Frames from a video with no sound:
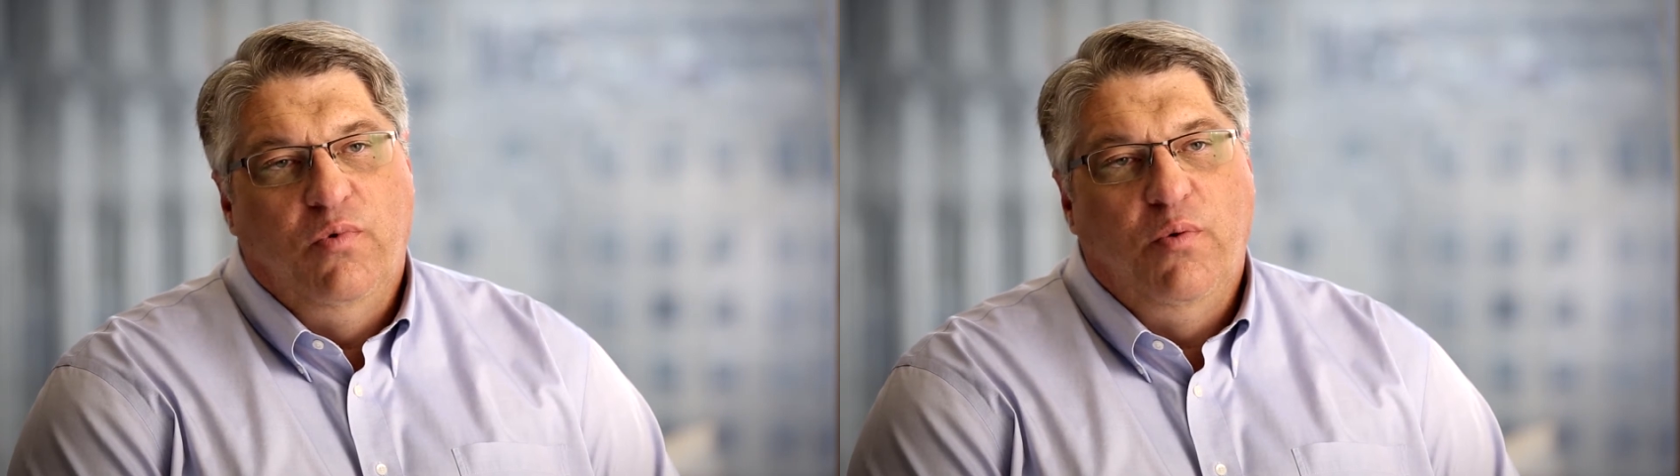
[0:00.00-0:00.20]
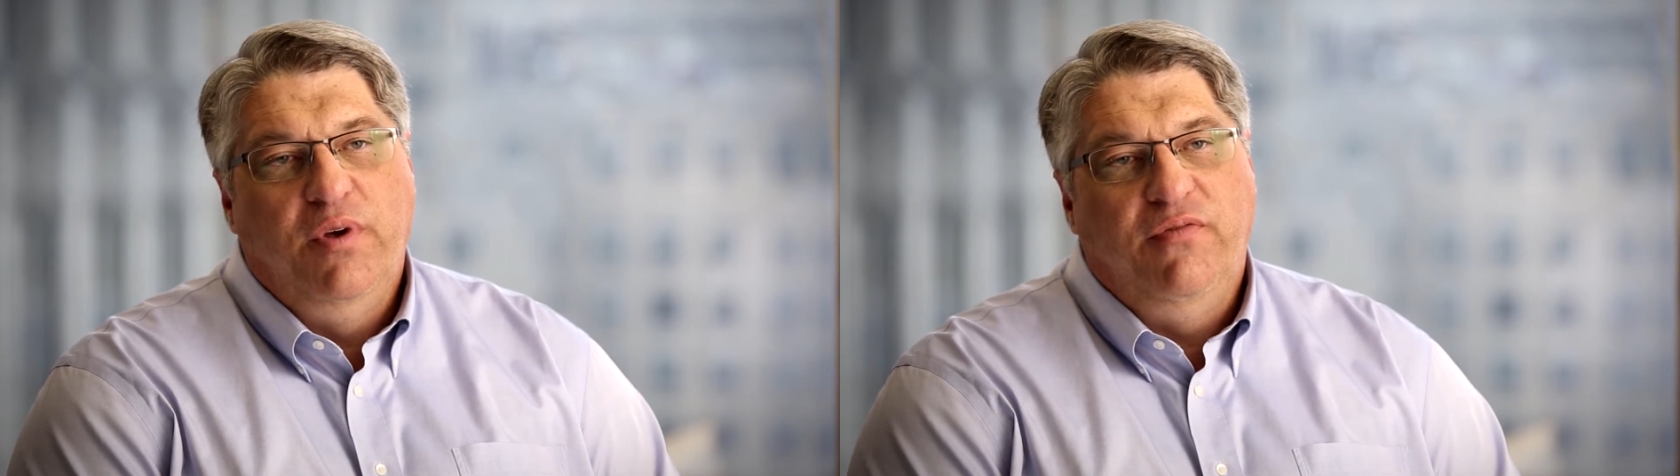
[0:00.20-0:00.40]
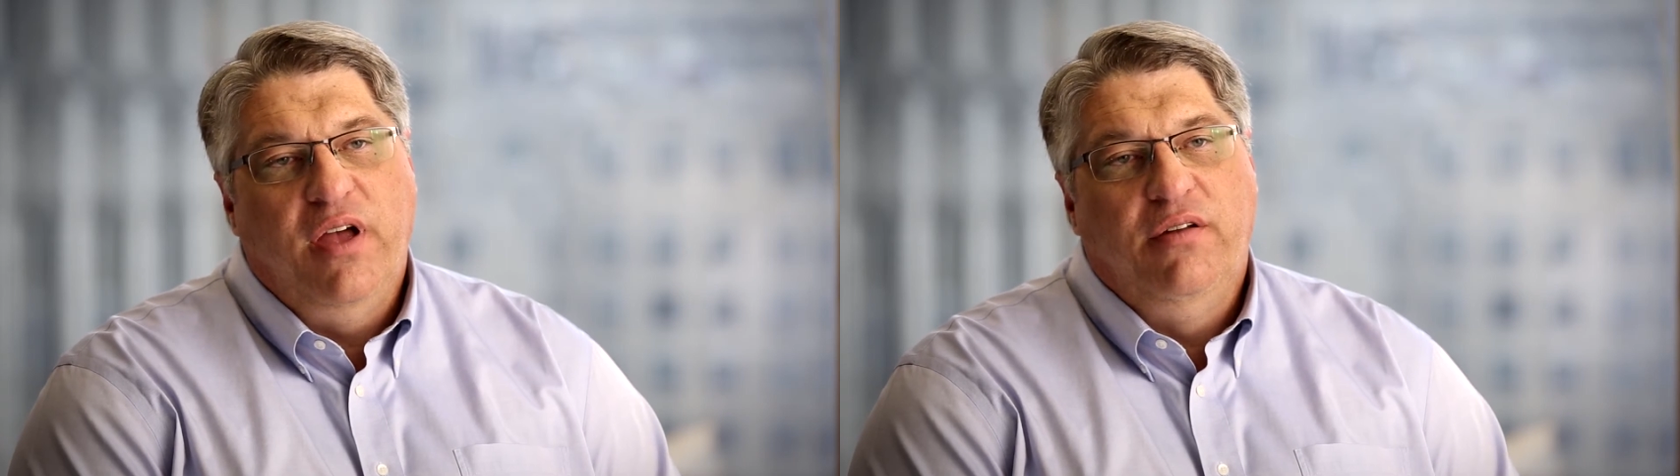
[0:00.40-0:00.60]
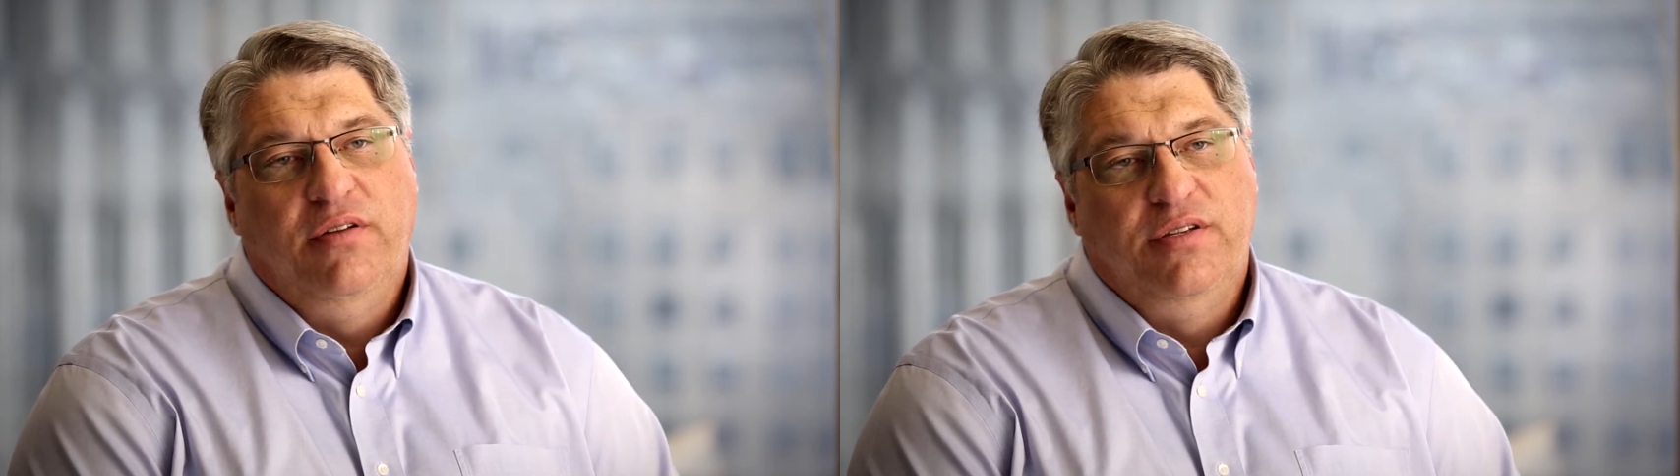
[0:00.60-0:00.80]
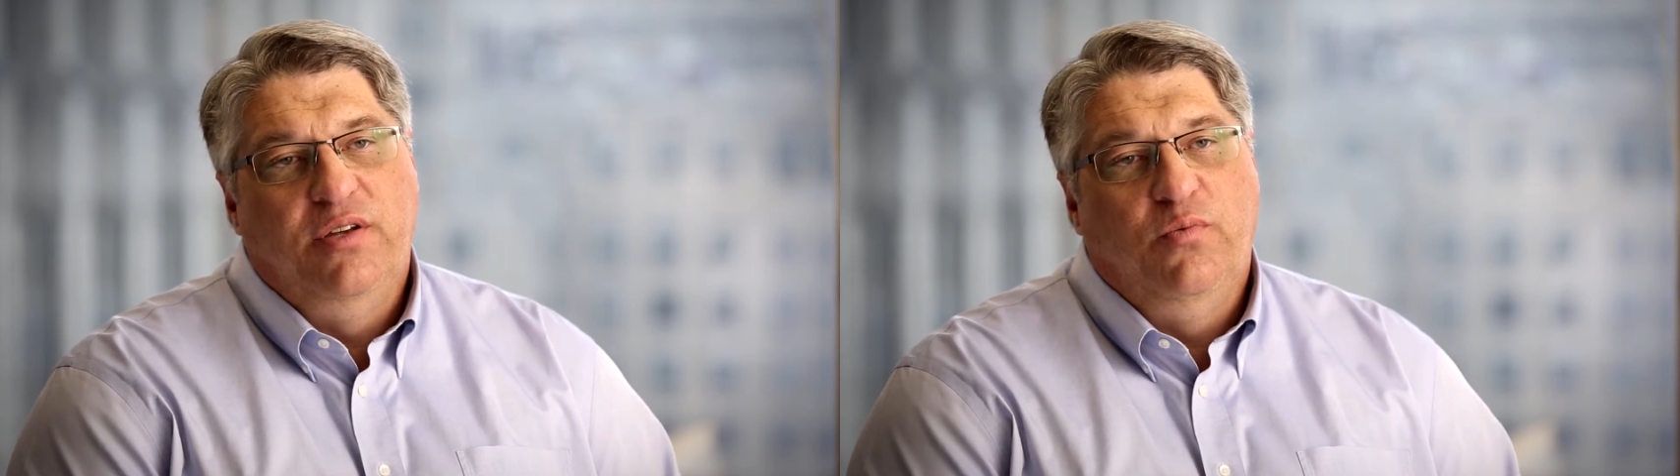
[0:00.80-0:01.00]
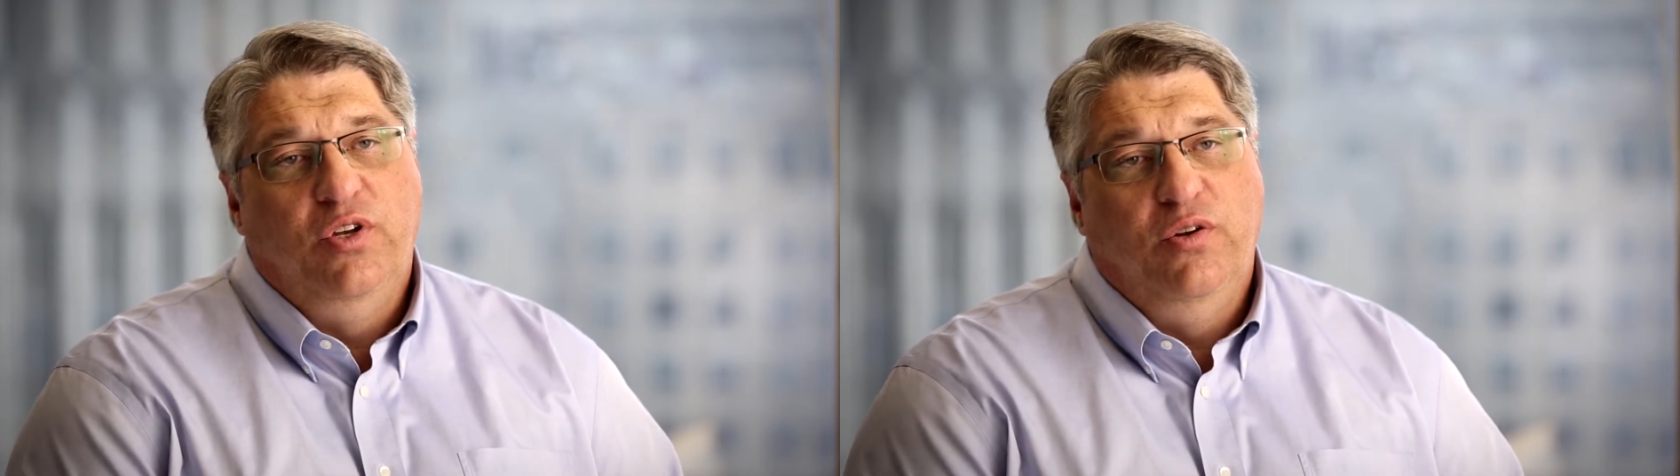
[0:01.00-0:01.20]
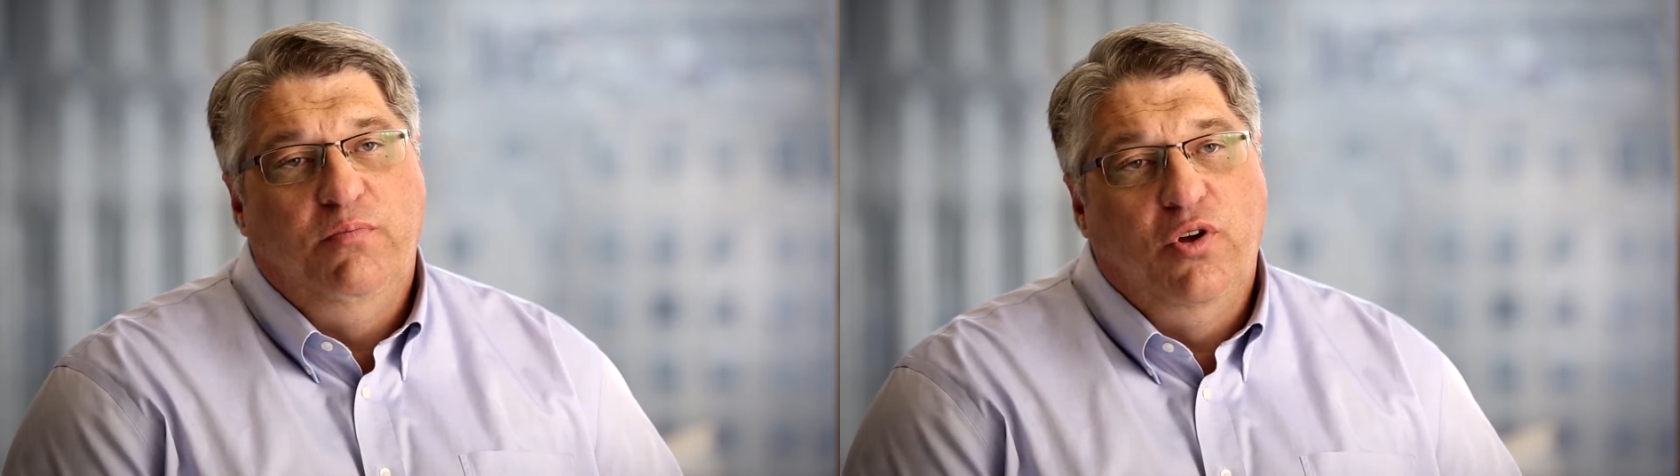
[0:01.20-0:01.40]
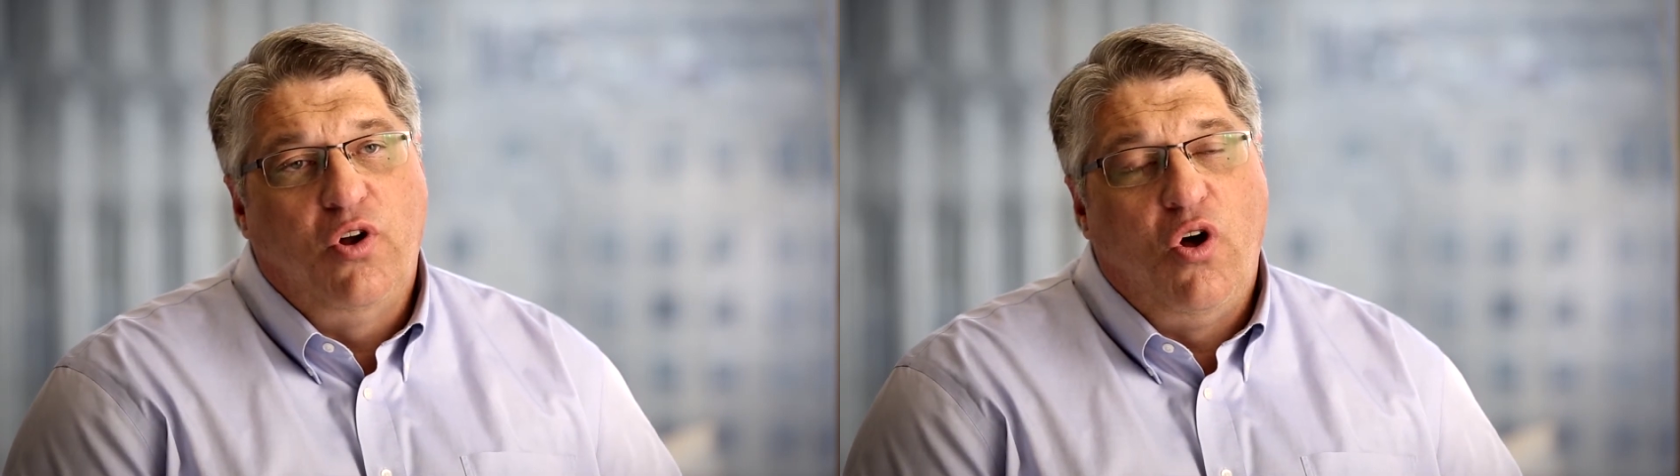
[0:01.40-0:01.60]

What we found is that when you put